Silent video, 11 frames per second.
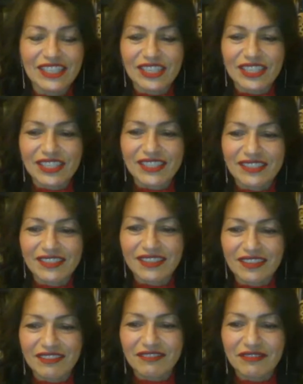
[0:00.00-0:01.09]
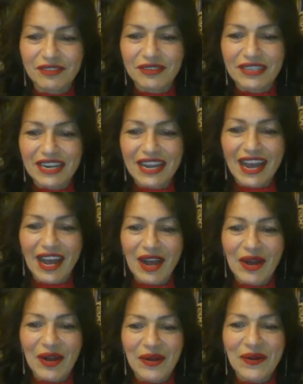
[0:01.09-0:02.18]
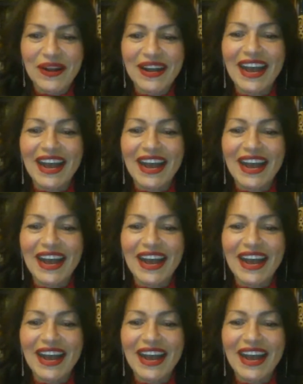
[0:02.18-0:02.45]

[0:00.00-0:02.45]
just for now.